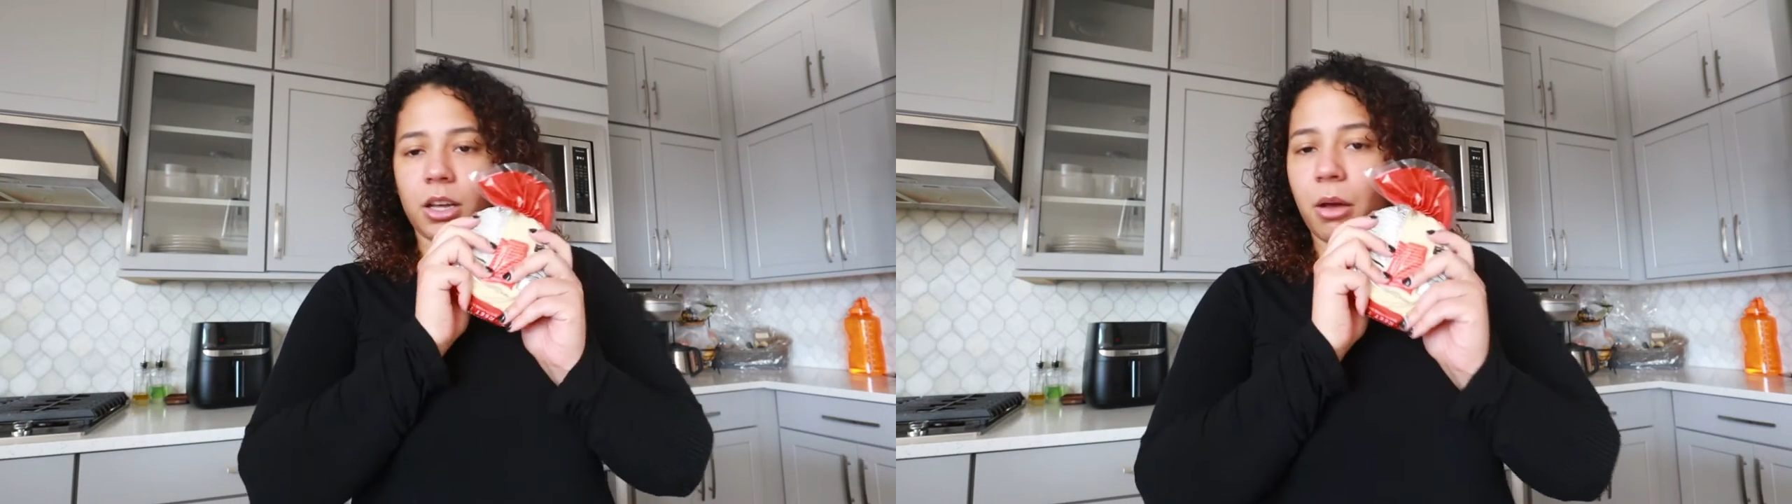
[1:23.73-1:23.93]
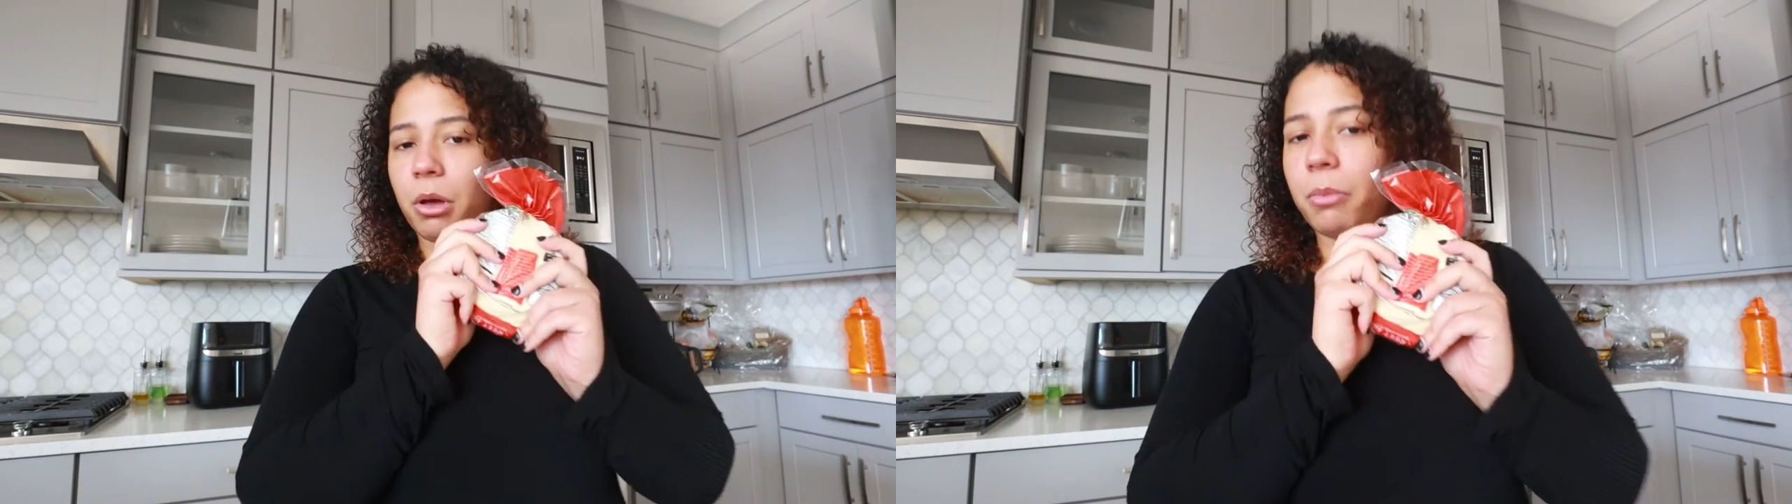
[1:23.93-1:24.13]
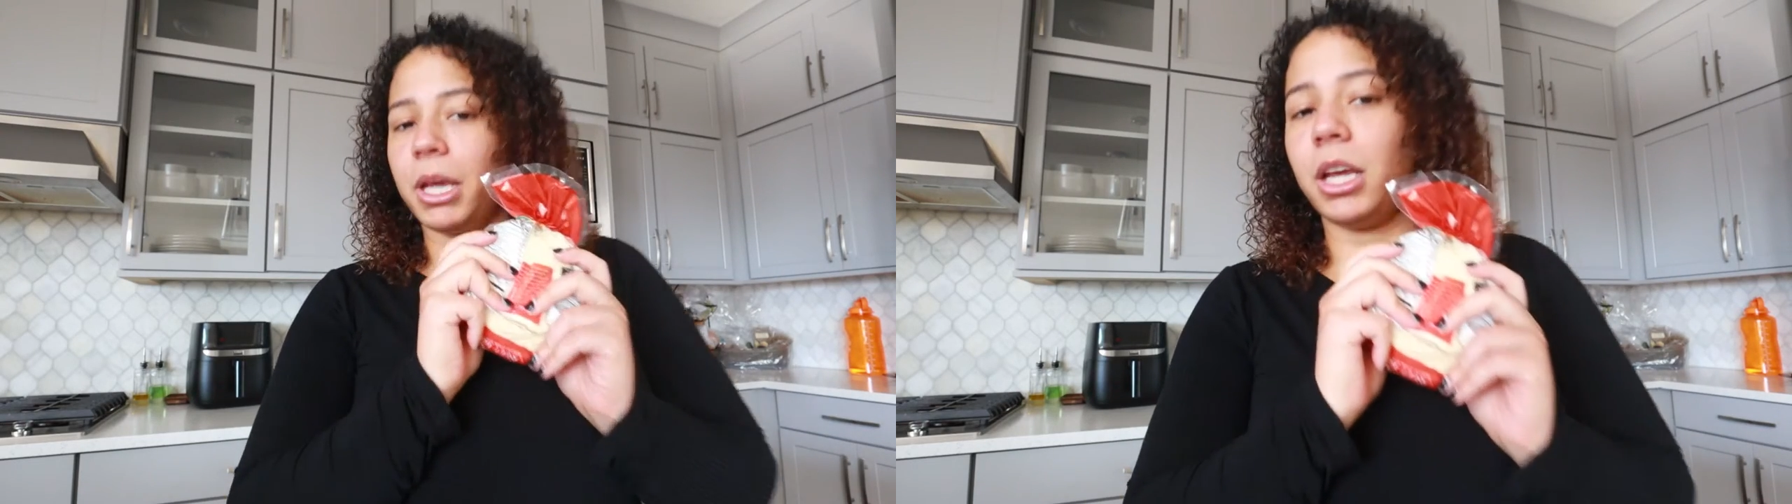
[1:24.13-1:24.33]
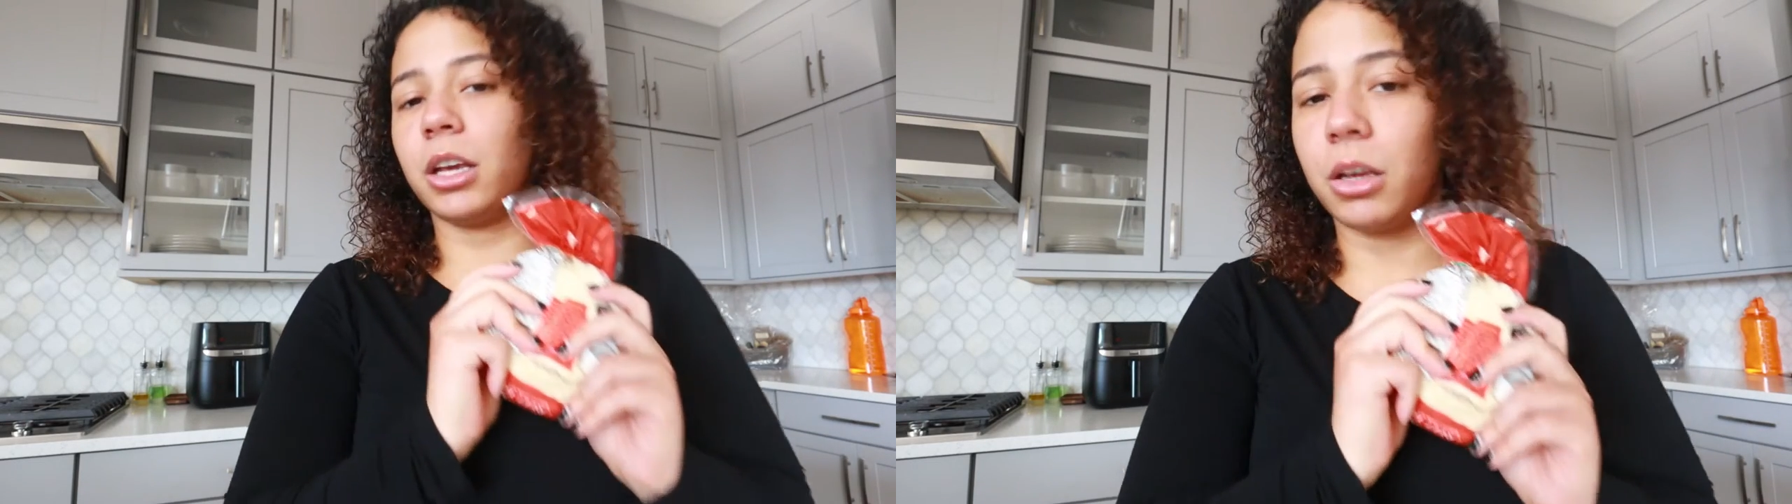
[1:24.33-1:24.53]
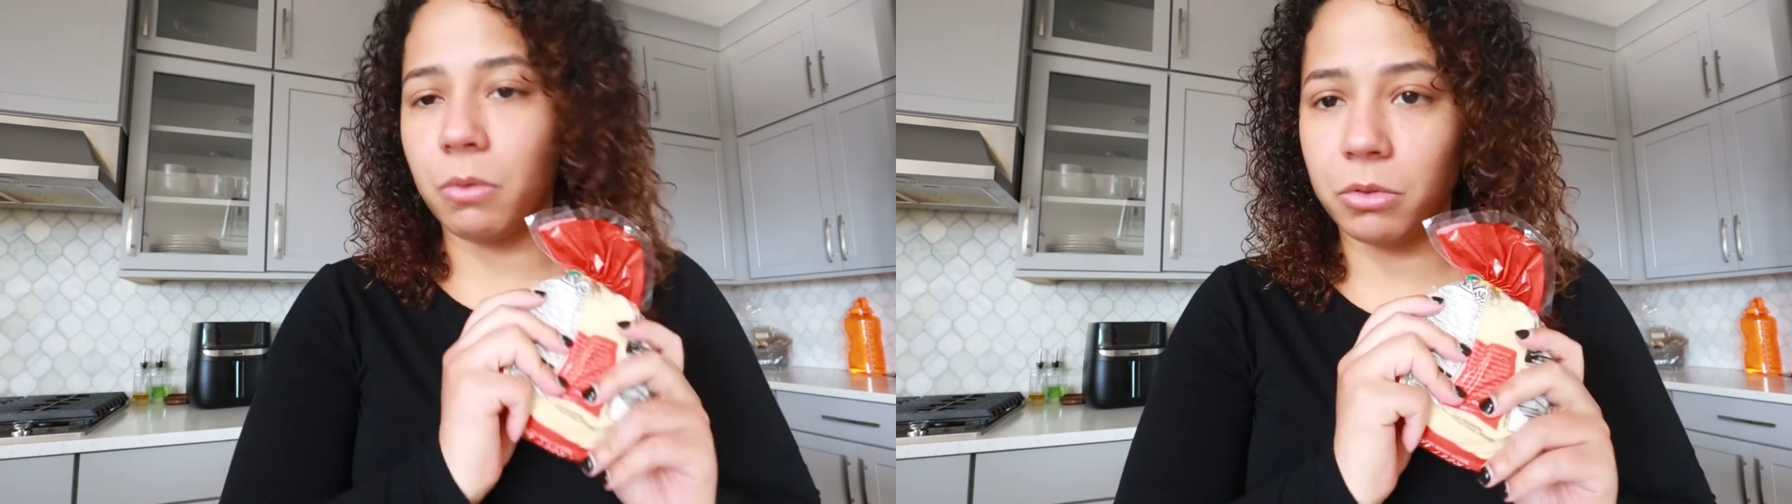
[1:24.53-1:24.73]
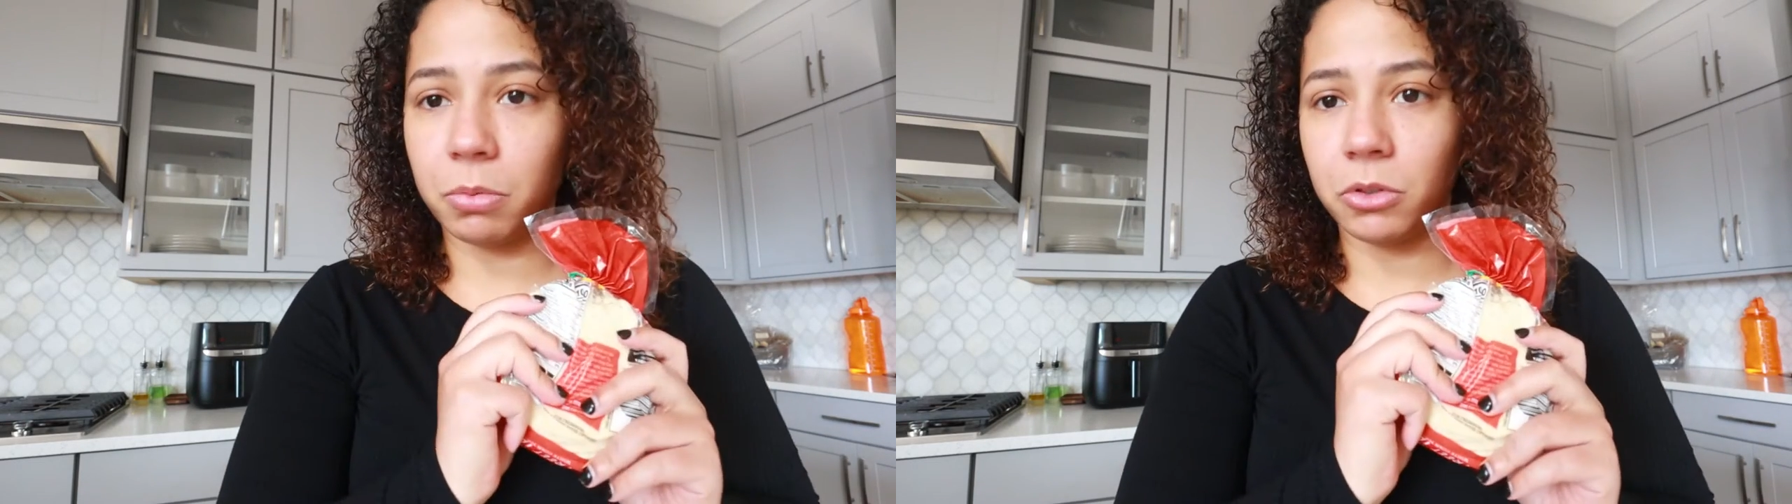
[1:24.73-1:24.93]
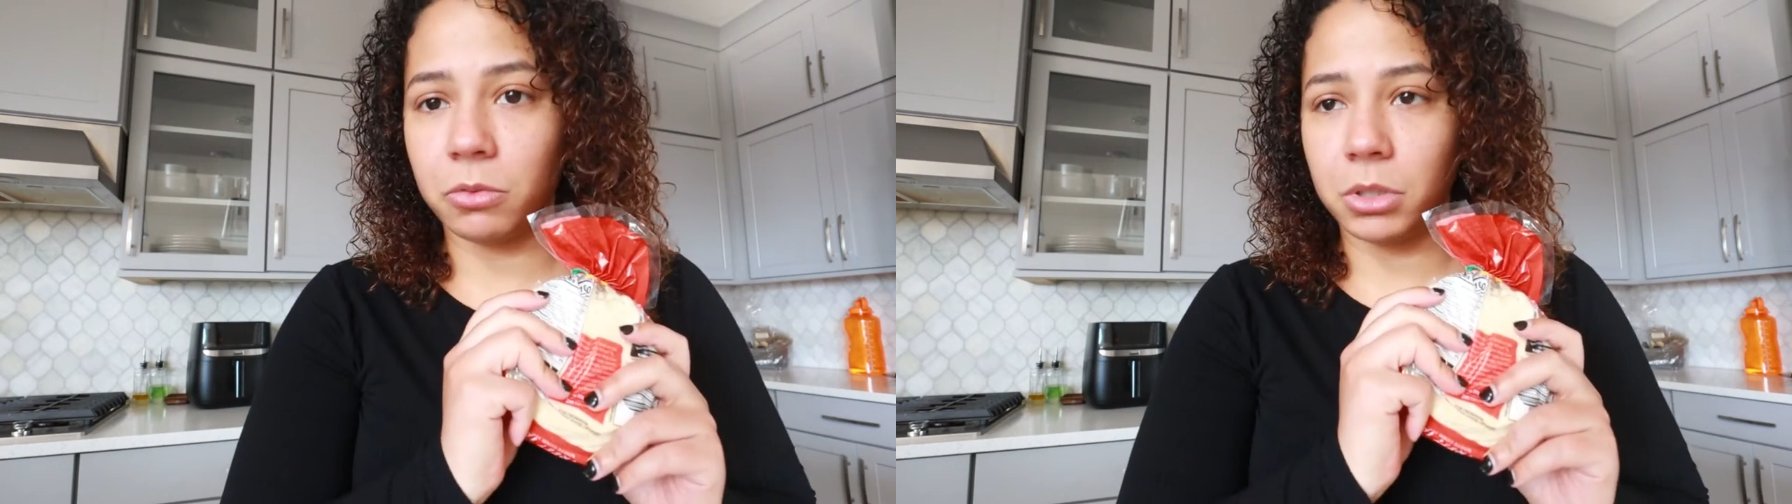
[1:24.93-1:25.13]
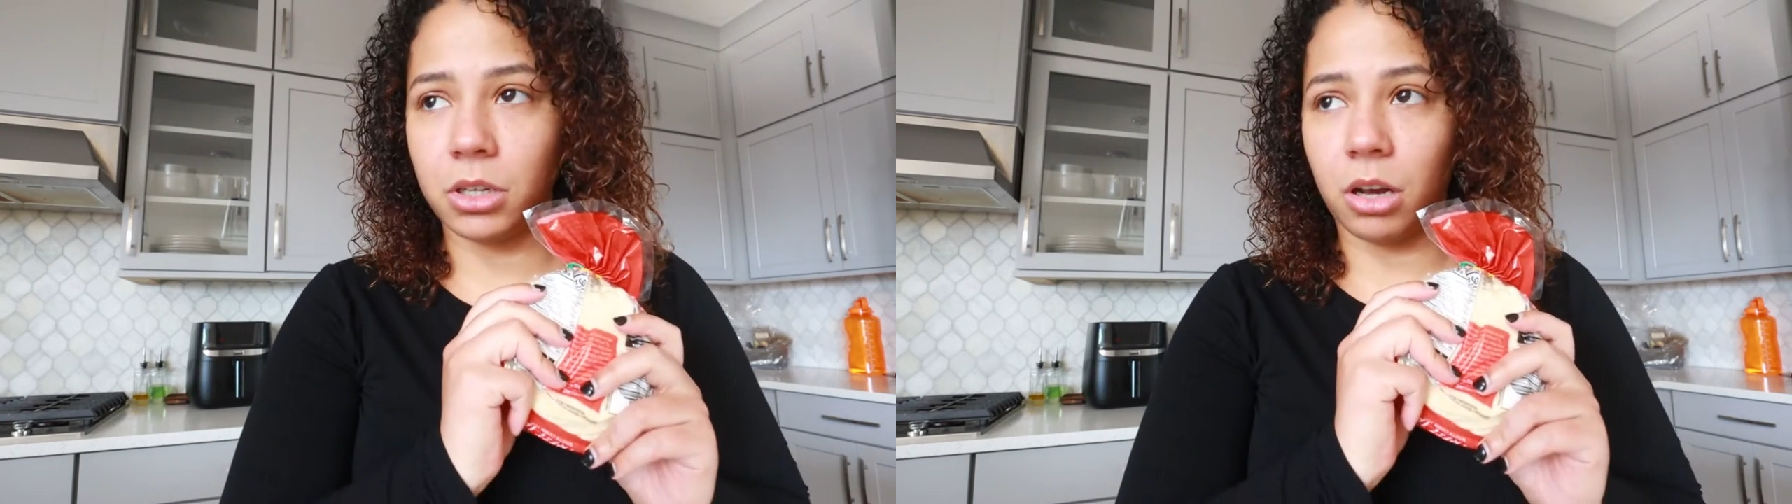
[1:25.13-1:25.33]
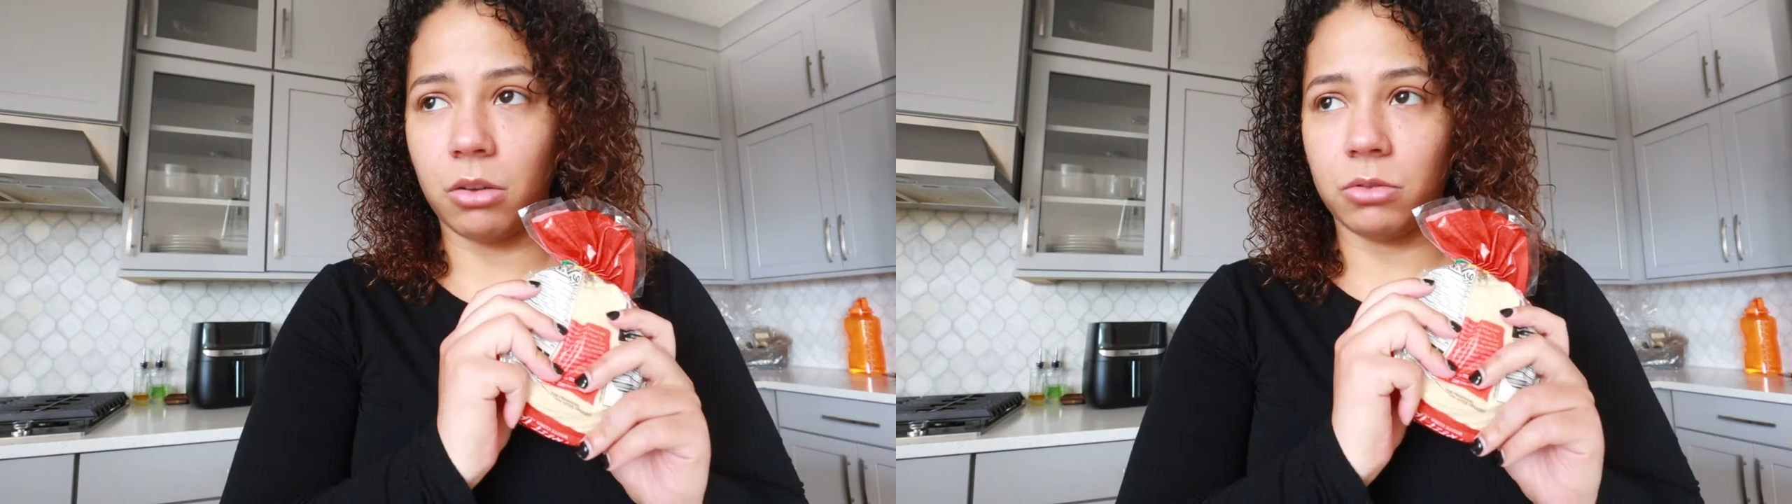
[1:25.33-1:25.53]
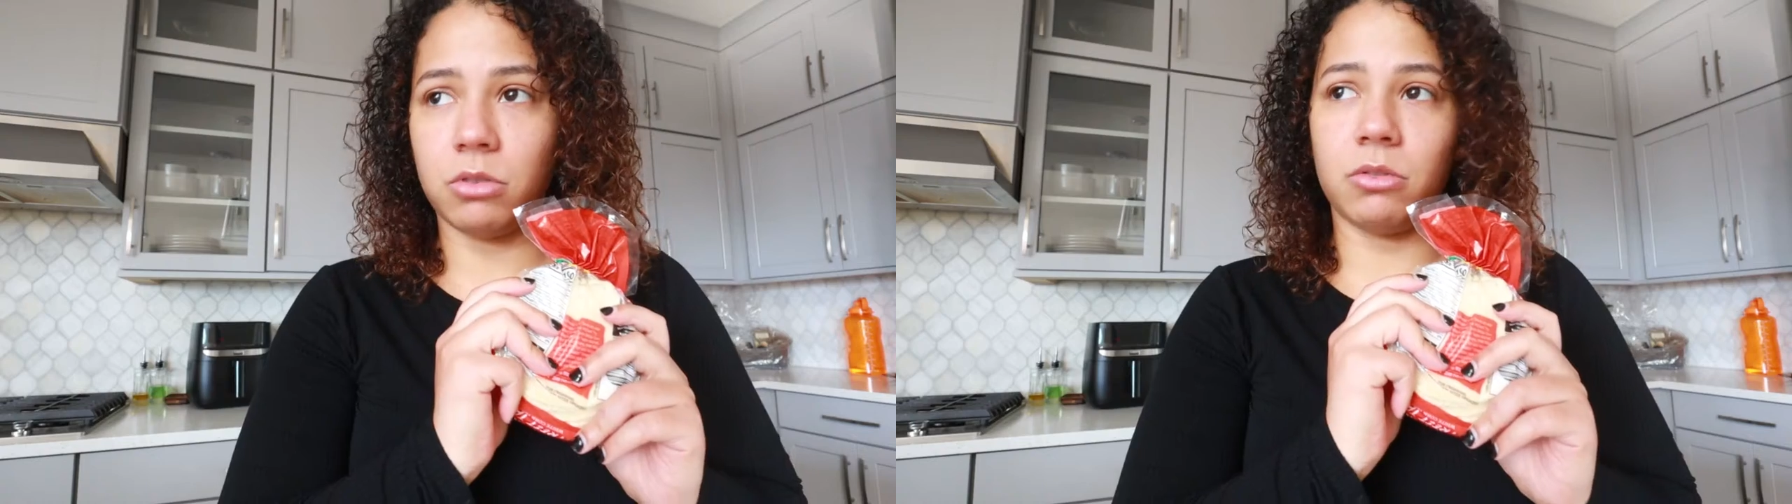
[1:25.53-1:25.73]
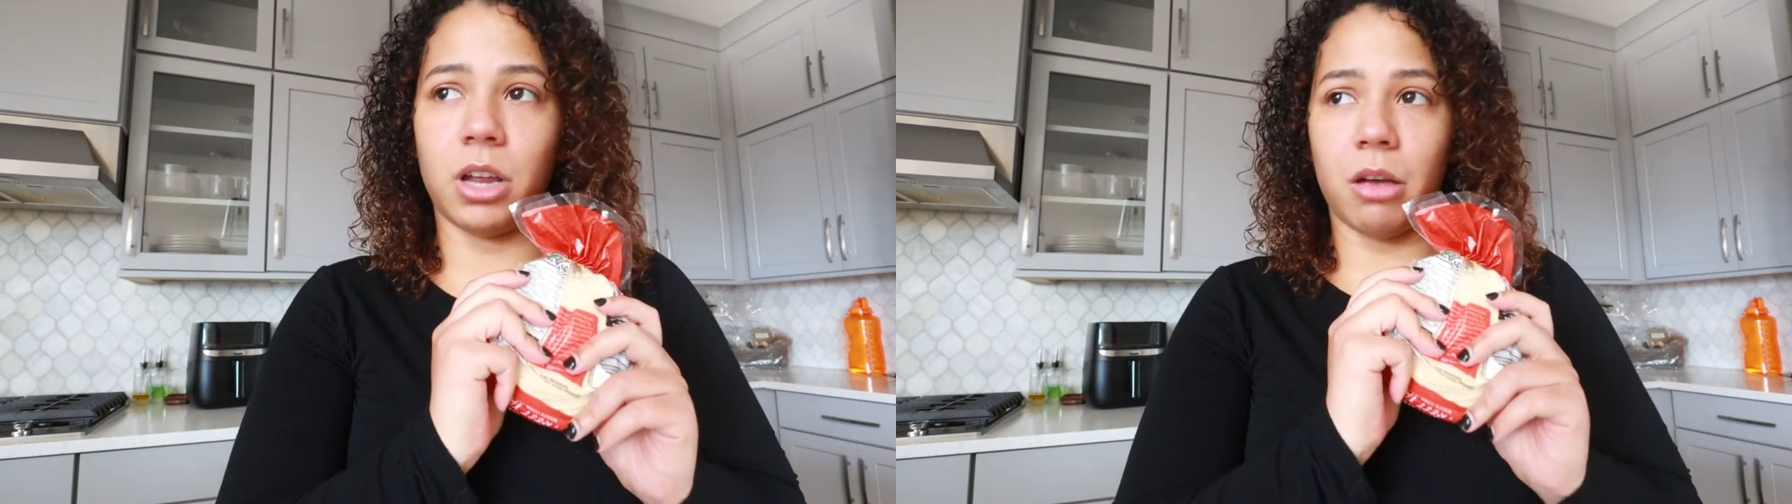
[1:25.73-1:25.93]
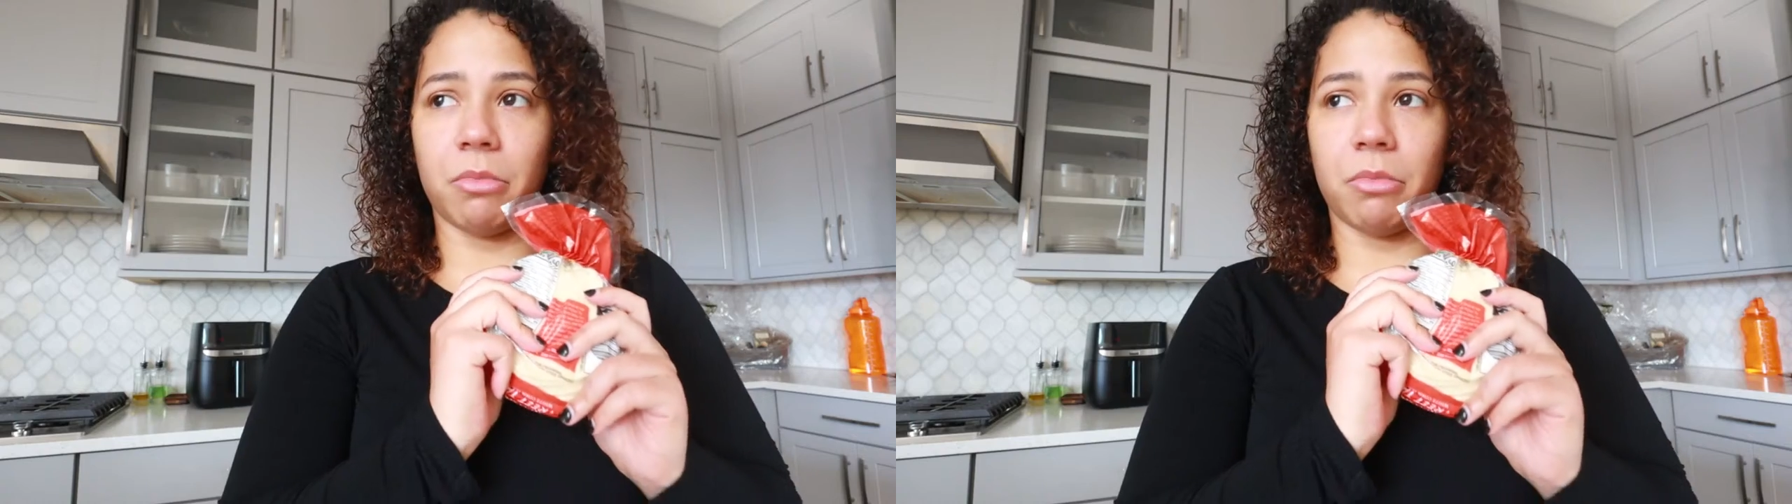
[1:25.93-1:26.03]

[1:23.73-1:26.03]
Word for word: I'm gonna make, well, it's supposed to be Taco Tuesday.